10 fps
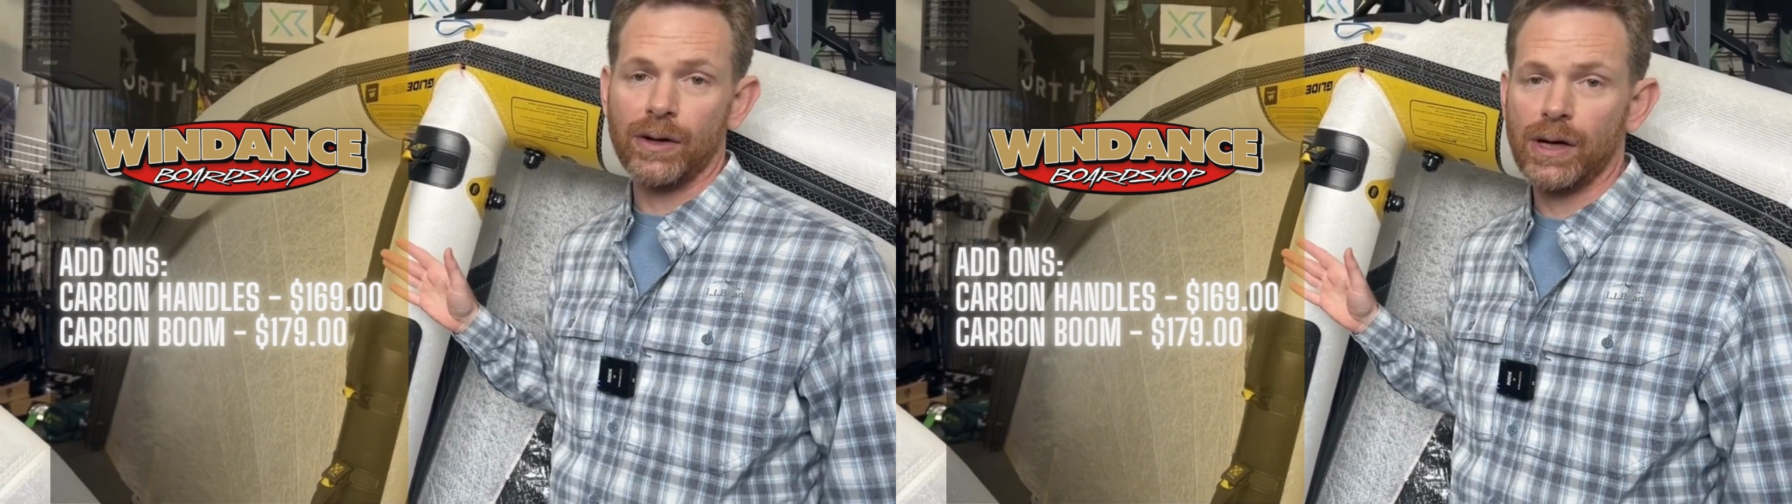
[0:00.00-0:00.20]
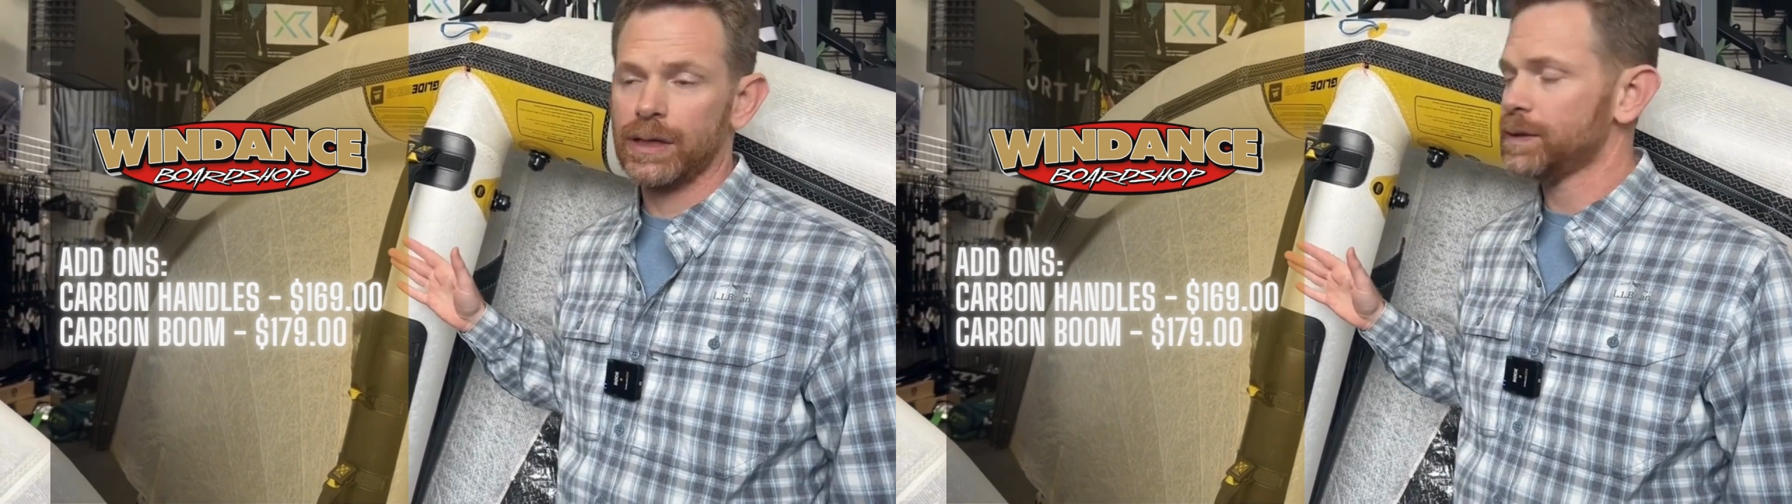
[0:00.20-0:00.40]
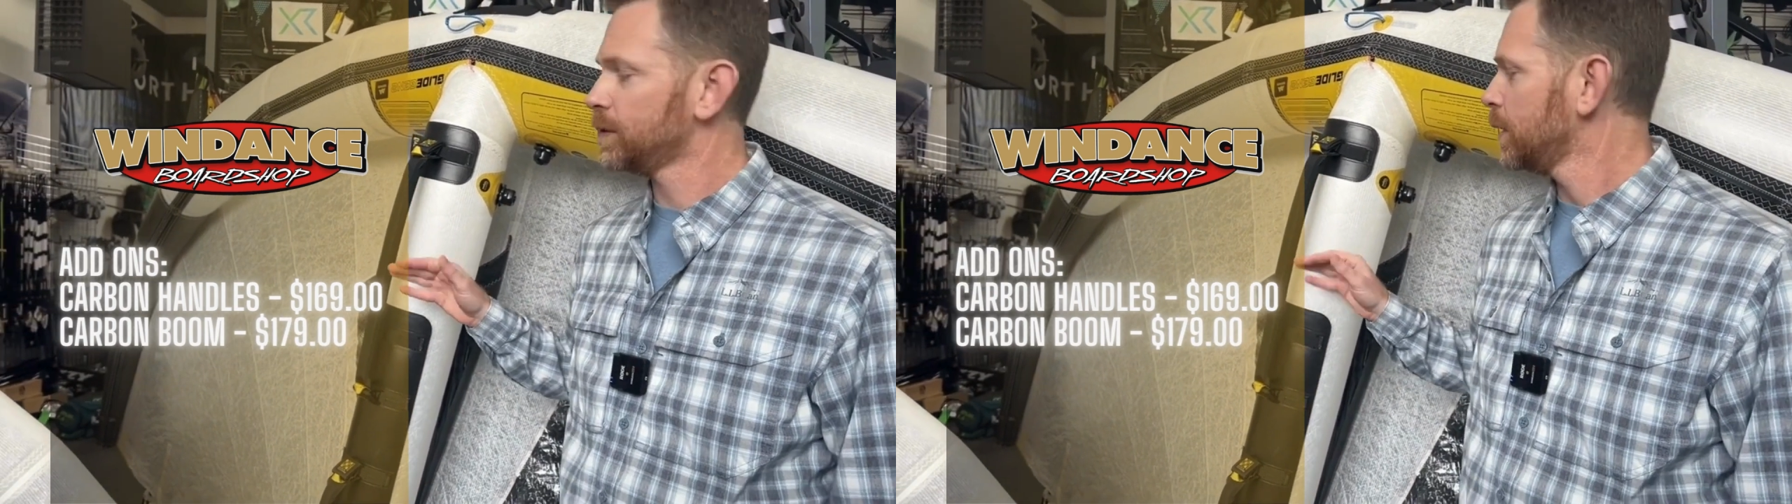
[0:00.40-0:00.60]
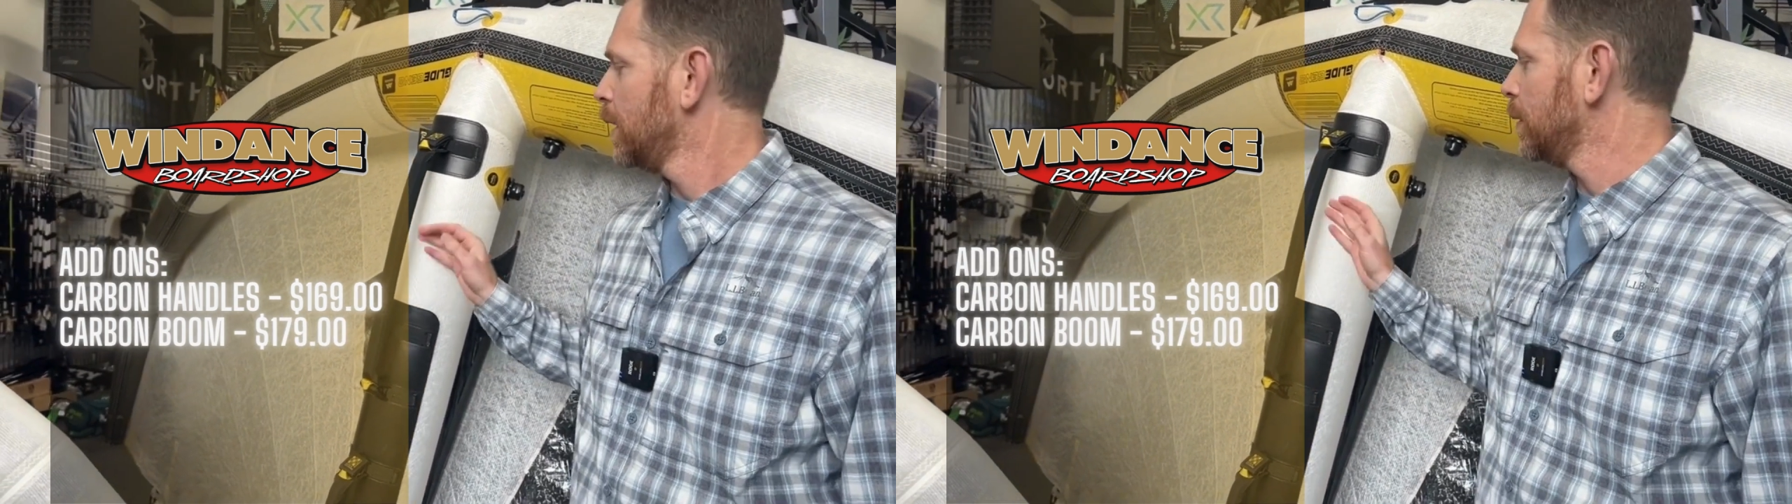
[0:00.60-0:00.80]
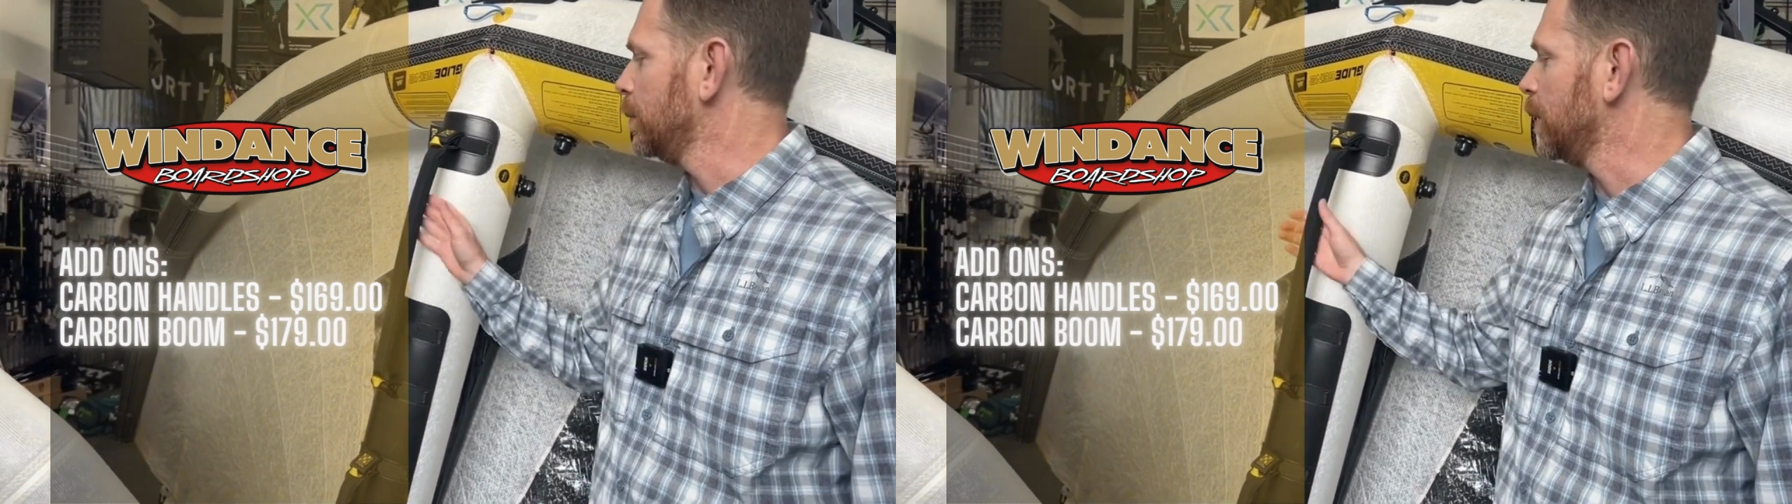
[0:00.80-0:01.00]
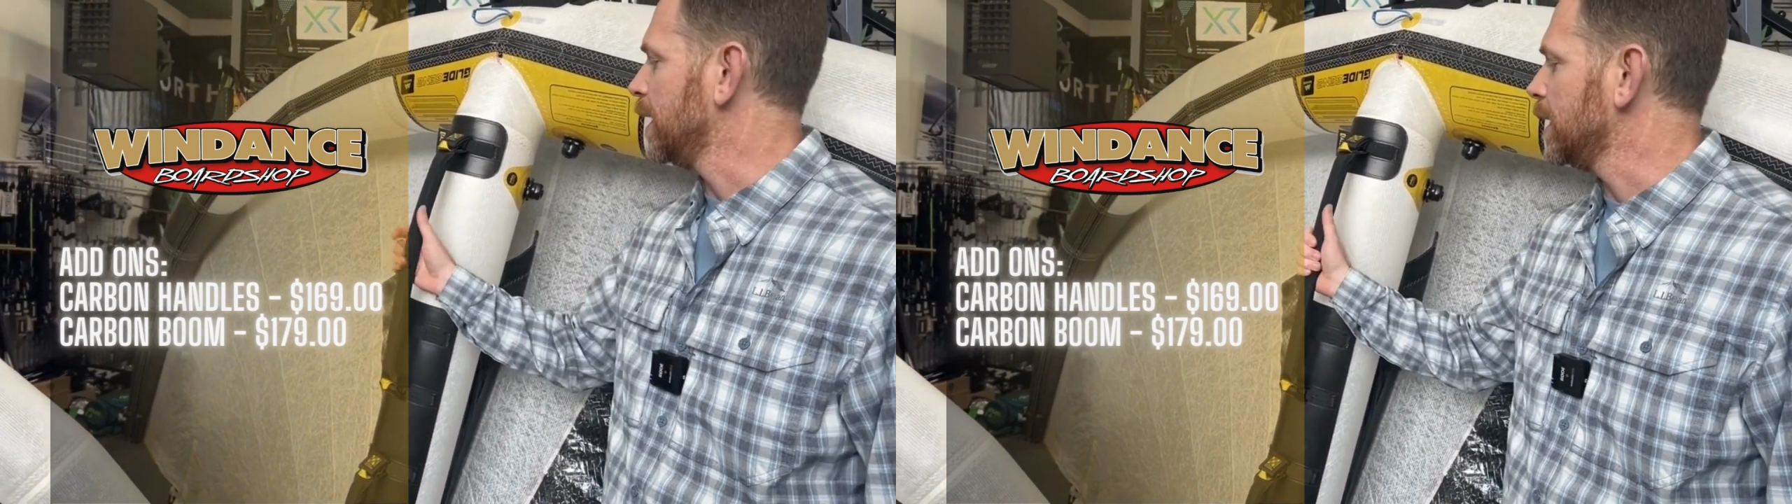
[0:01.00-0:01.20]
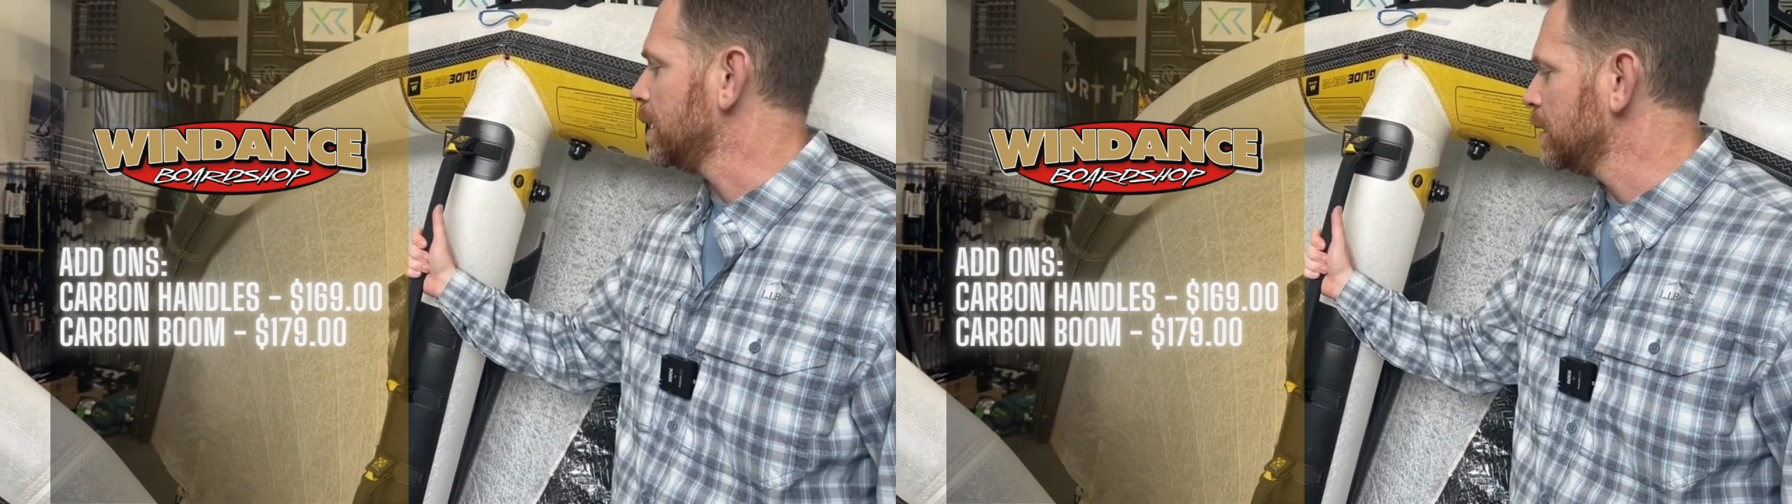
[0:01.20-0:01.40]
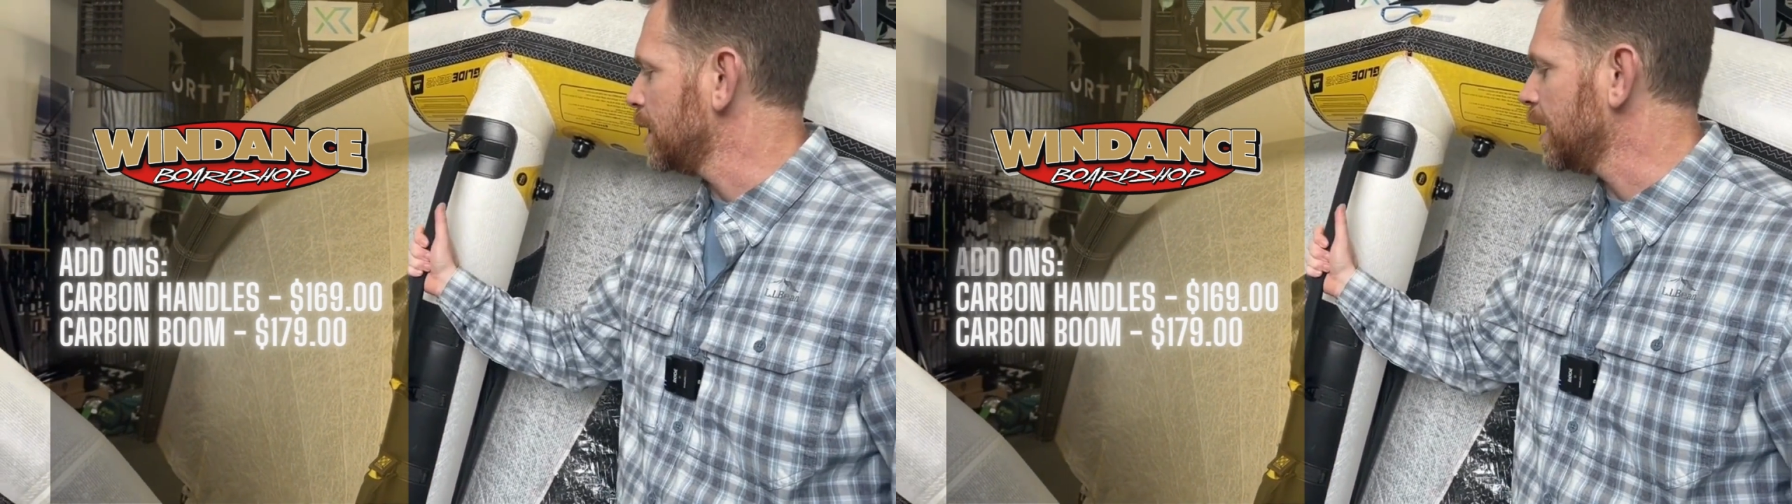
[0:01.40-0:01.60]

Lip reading: add-ons, but